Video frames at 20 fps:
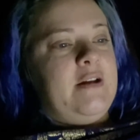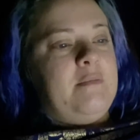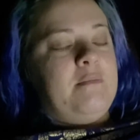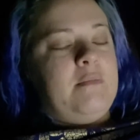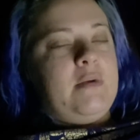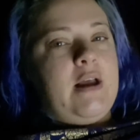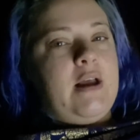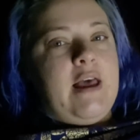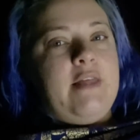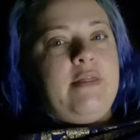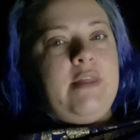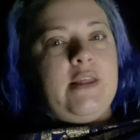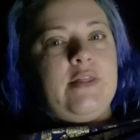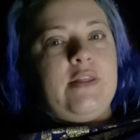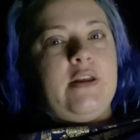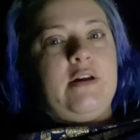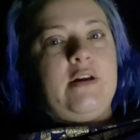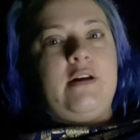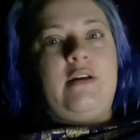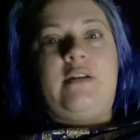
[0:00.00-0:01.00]
I think
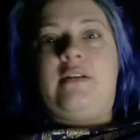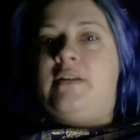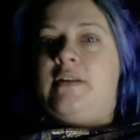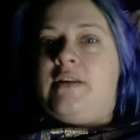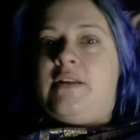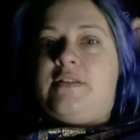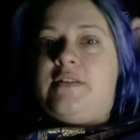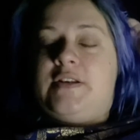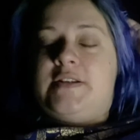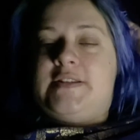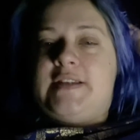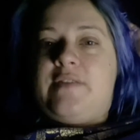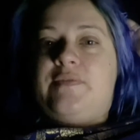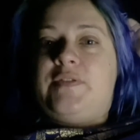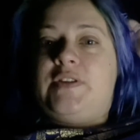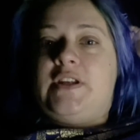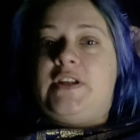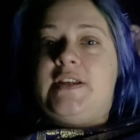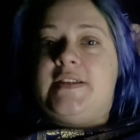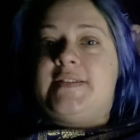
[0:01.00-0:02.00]
there
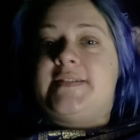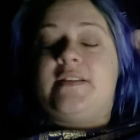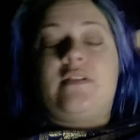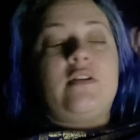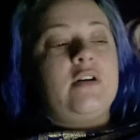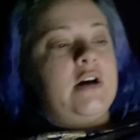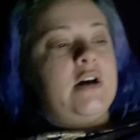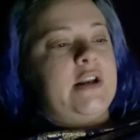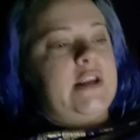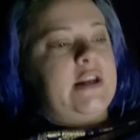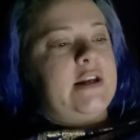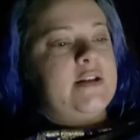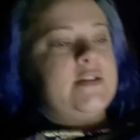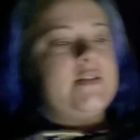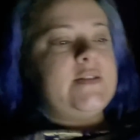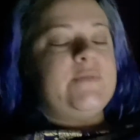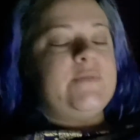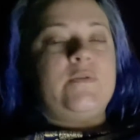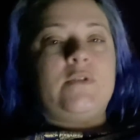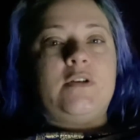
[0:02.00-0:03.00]
definitely is an
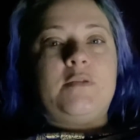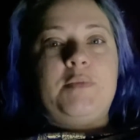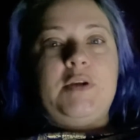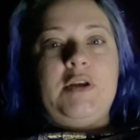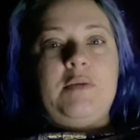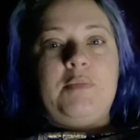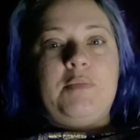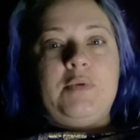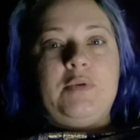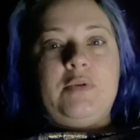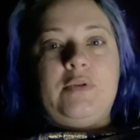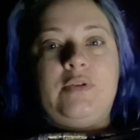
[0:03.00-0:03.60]
audience for people